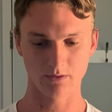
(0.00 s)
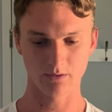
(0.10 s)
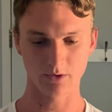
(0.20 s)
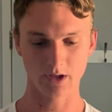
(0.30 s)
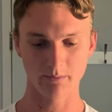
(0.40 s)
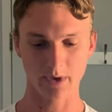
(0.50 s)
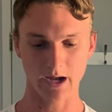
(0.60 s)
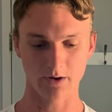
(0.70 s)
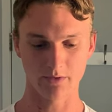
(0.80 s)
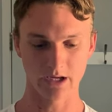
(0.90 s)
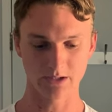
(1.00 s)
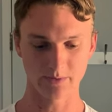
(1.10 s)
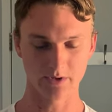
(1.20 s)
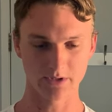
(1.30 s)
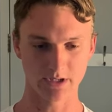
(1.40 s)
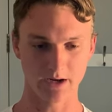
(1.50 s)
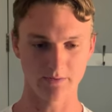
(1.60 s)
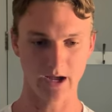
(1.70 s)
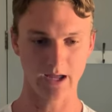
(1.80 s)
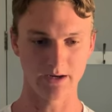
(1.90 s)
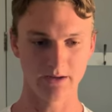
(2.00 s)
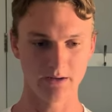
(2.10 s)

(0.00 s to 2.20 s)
looking back on the experiences that I've had,